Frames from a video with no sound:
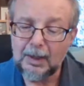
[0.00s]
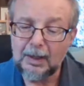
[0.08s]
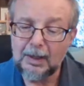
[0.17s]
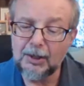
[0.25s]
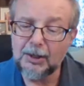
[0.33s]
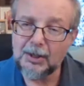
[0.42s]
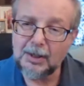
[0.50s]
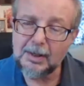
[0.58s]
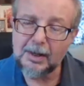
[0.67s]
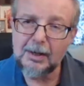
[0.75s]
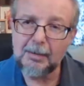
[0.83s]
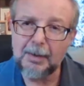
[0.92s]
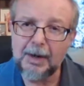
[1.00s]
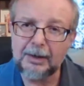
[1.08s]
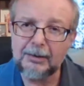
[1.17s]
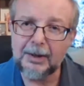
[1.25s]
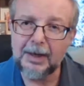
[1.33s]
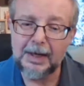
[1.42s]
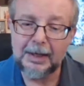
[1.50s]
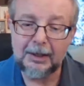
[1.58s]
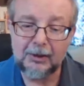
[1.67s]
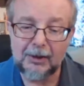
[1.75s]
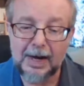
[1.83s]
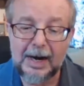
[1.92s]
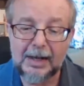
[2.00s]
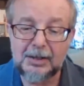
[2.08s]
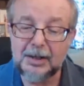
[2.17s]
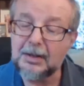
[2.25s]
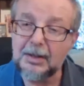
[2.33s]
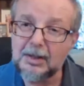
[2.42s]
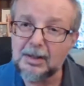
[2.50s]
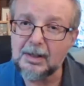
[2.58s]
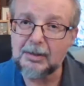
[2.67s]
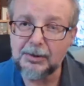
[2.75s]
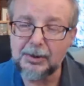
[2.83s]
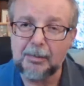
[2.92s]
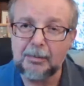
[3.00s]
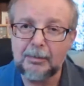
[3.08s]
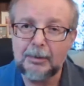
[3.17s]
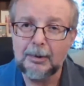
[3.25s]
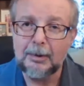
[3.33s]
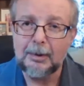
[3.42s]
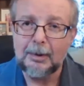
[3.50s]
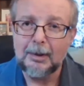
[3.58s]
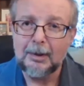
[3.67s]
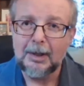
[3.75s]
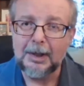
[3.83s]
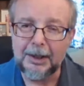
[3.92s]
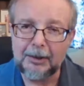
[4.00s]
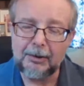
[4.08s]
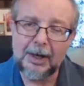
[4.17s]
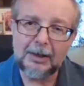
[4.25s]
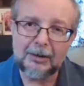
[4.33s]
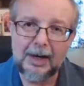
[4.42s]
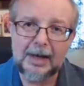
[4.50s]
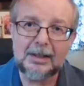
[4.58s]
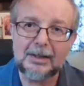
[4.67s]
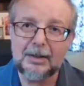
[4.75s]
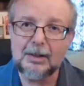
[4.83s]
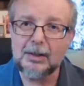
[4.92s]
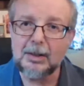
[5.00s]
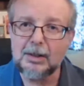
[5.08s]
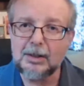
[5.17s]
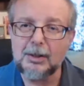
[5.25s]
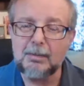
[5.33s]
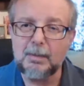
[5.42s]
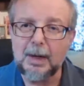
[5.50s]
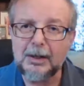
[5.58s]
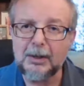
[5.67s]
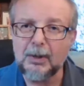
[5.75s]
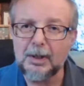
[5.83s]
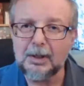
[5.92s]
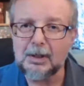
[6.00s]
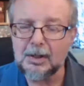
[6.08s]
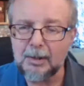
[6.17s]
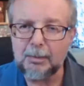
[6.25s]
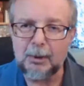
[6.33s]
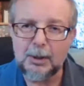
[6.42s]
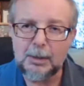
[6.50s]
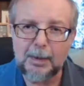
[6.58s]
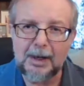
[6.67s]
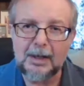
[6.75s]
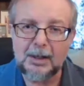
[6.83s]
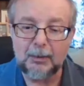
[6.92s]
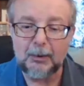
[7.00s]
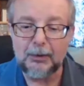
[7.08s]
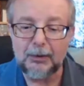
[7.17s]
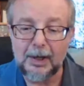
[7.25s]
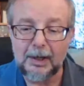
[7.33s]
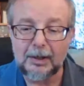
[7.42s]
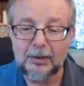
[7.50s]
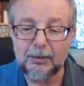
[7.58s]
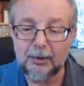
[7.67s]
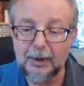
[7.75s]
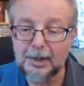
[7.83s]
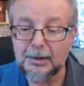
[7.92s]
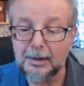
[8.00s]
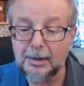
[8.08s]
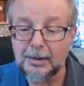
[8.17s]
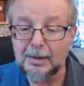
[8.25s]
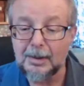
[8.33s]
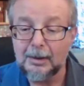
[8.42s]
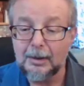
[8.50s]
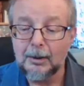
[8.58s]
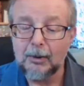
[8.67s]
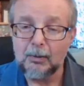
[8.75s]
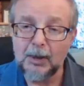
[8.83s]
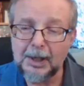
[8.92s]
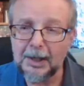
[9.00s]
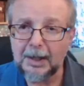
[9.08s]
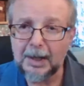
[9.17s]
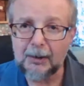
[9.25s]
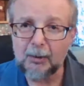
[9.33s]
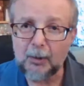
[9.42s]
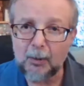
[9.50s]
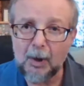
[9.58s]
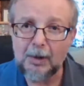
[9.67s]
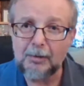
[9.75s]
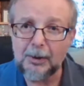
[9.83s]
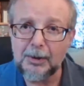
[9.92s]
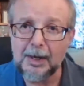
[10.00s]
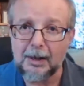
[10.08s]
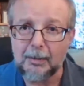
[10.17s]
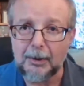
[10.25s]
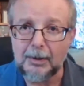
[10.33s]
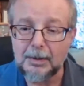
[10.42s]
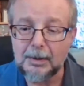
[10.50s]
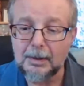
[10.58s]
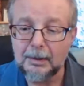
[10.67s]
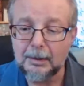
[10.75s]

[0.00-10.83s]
you start by creating cracks in the system. And you create cracks in the system by doing the simplest possible things. For instance, reconnect with one of your neighbors.